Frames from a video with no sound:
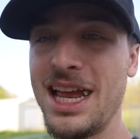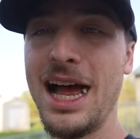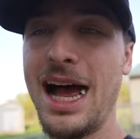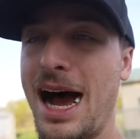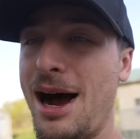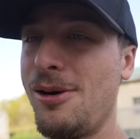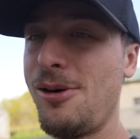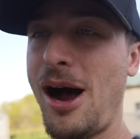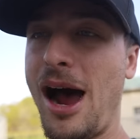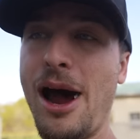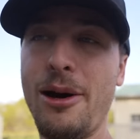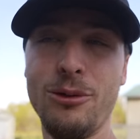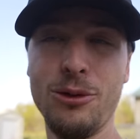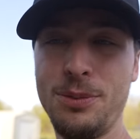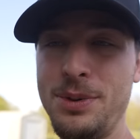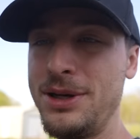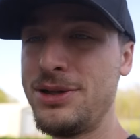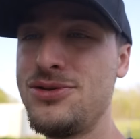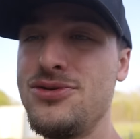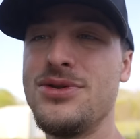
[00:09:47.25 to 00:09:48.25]
I will
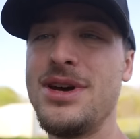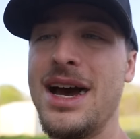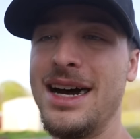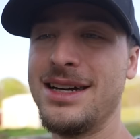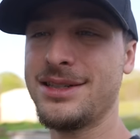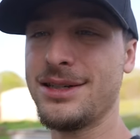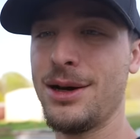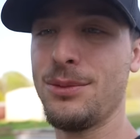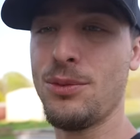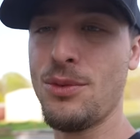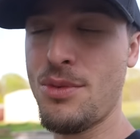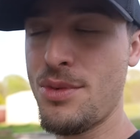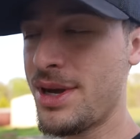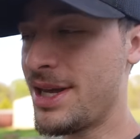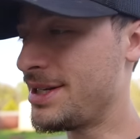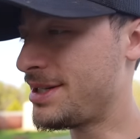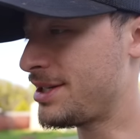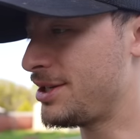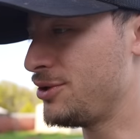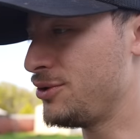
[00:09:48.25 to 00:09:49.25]
pick you guys up when we
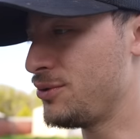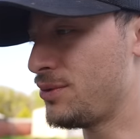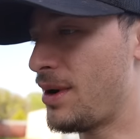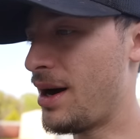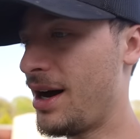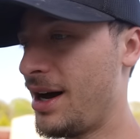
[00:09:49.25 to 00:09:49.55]
get to